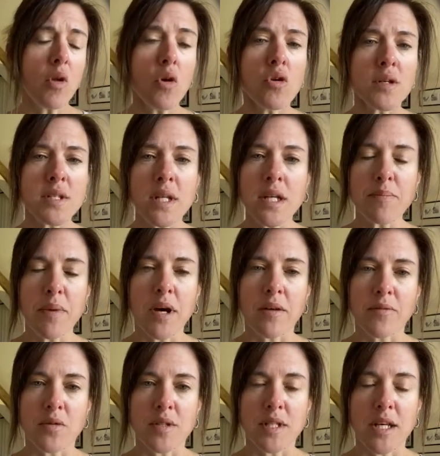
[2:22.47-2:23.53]
or certainly part
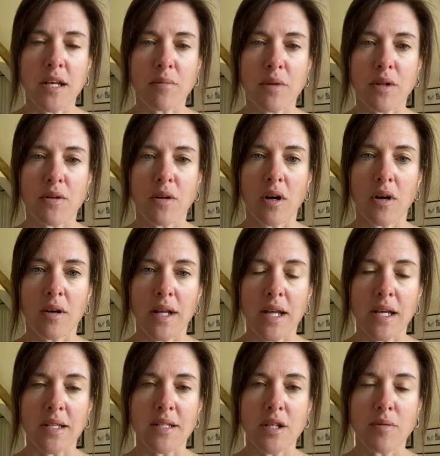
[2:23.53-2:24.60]
of your team with your
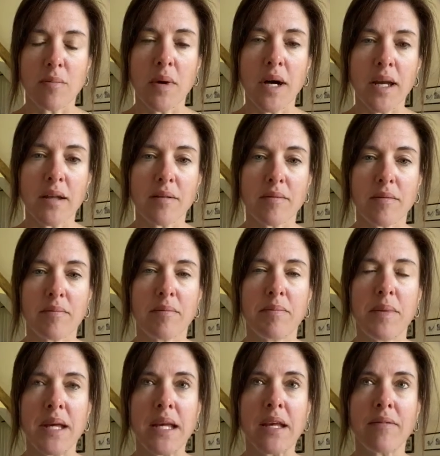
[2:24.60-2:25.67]
colleagues, you might
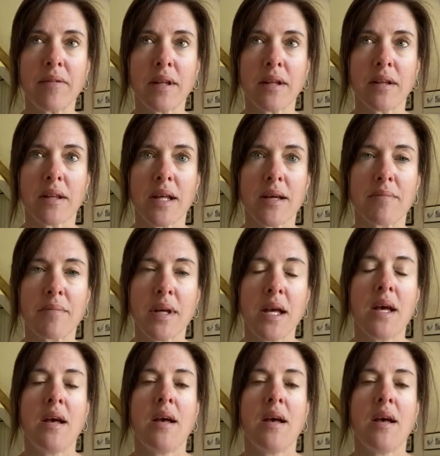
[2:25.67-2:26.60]
be giving them